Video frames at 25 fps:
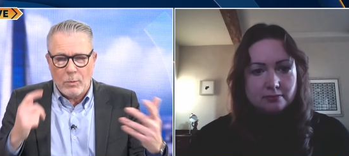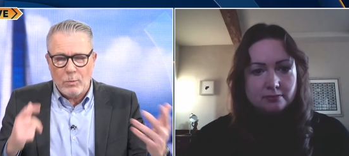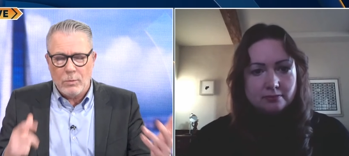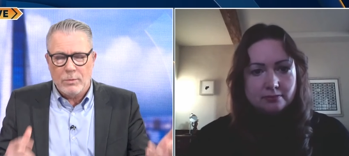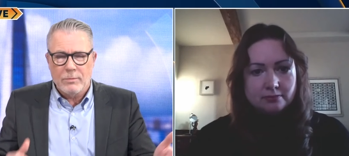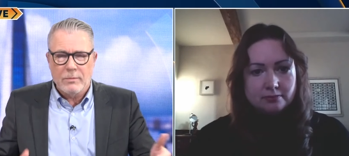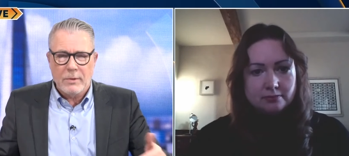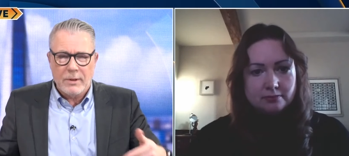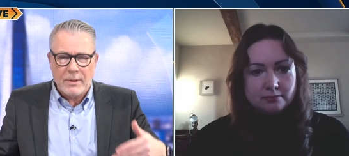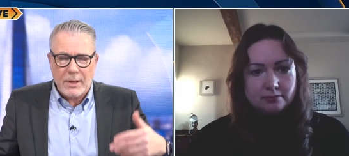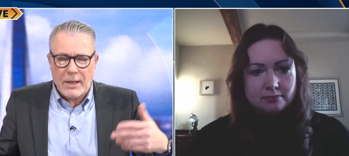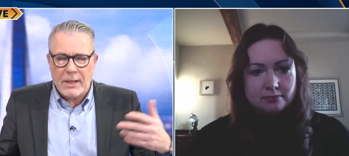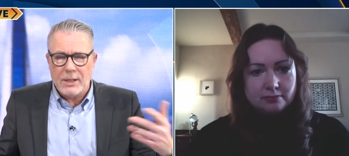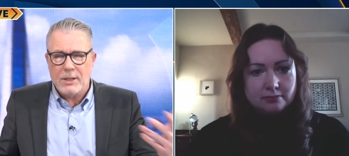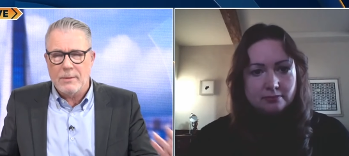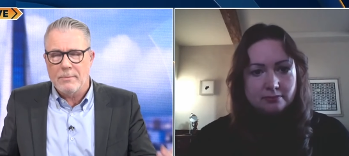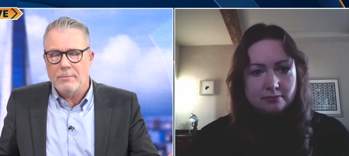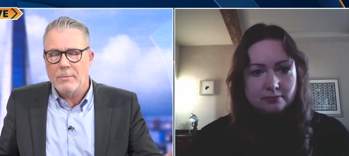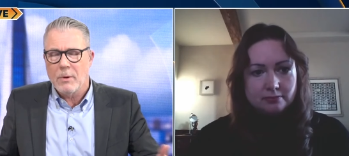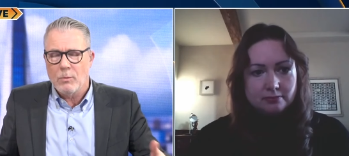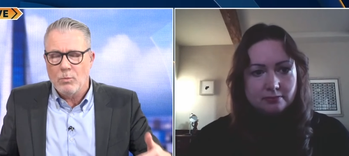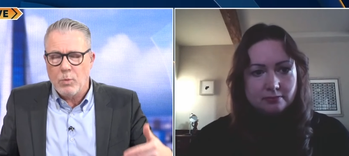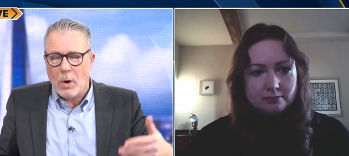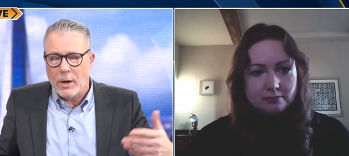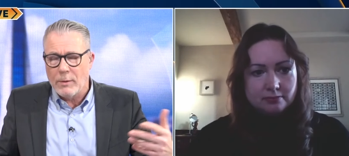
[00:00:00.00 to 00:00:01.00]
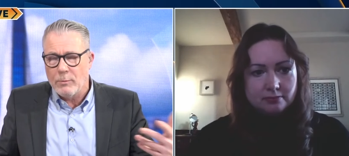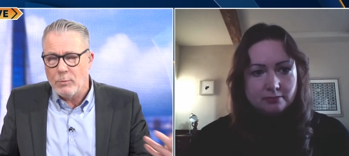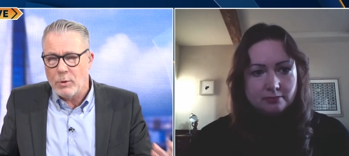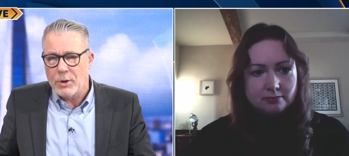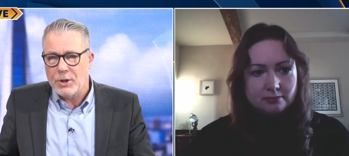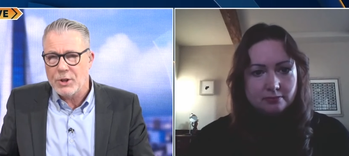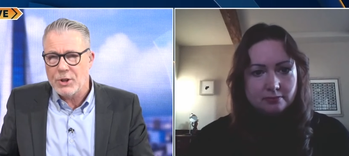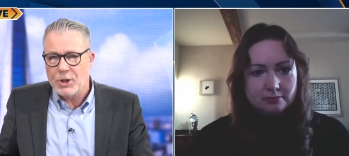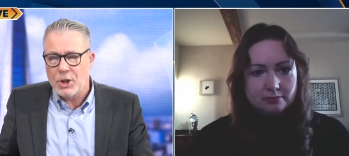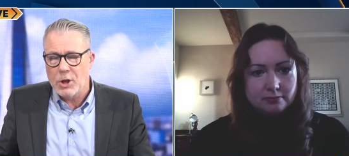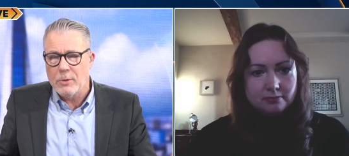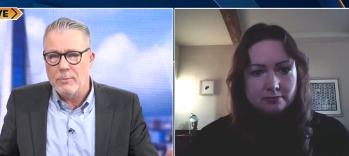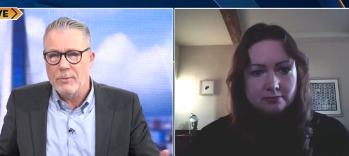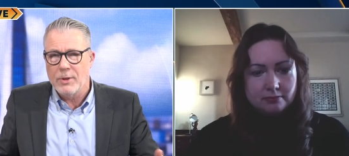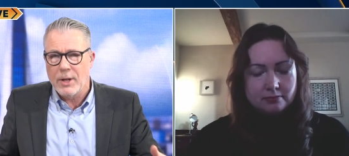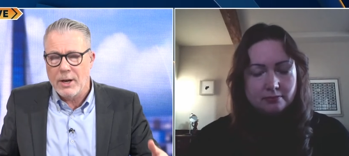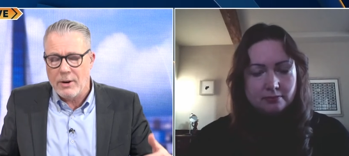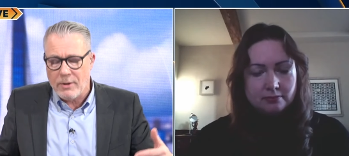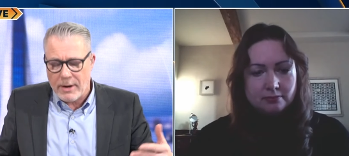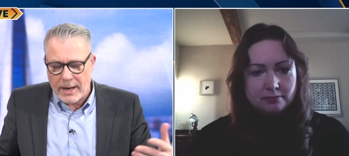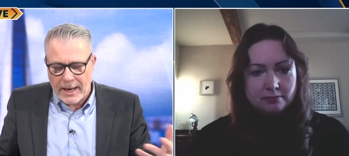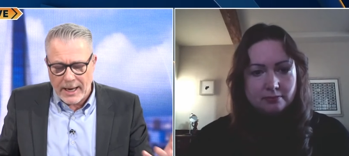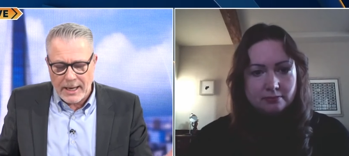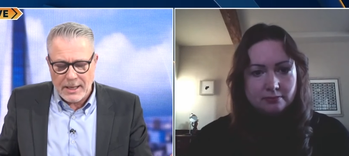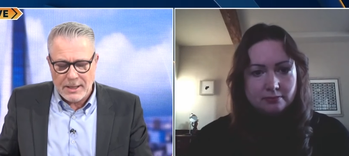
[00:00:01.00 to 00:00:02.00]
Speaker 1: these are, one would assume there are
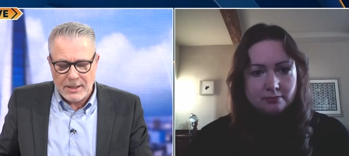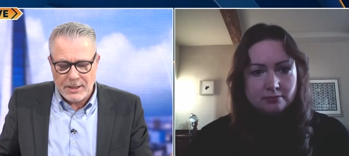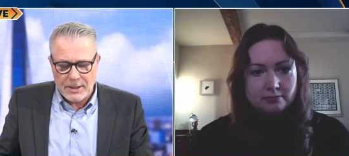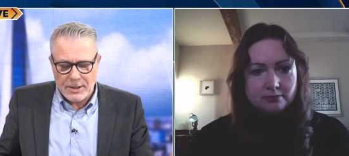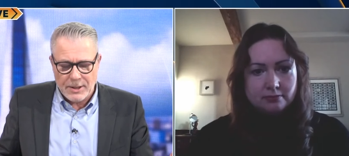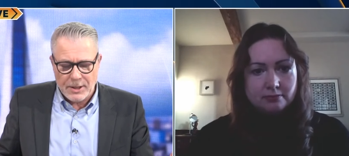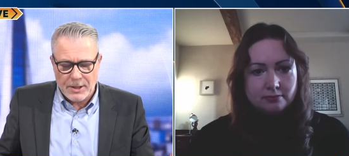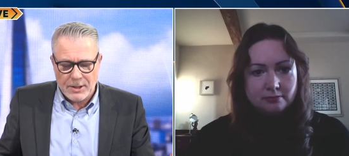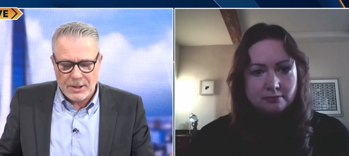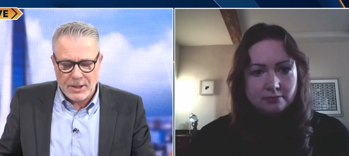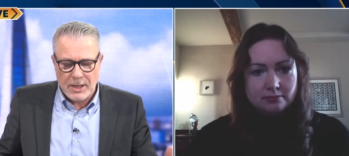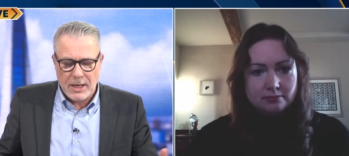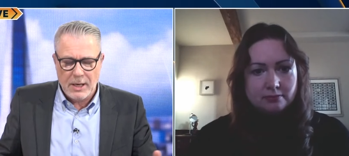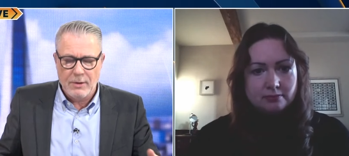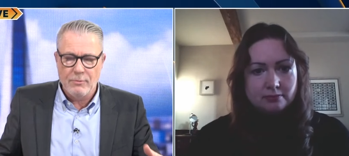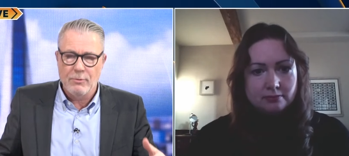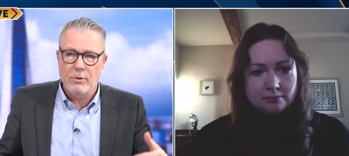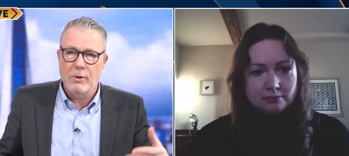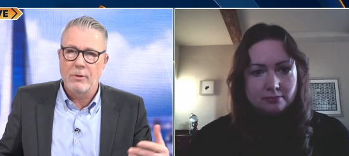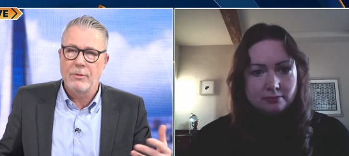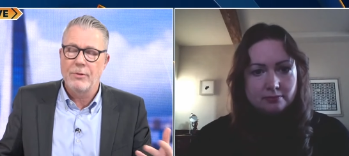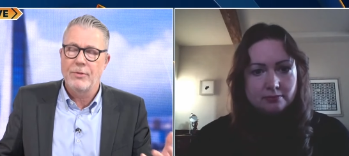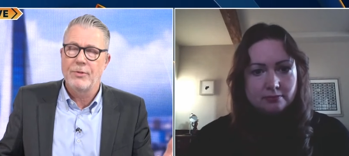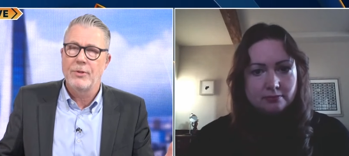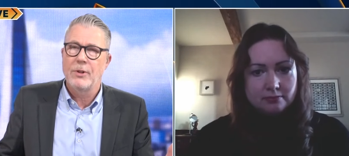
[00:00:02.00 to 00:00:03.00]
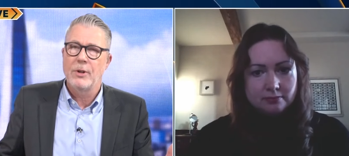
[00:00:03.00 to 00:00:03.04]
incidents here, Ruth,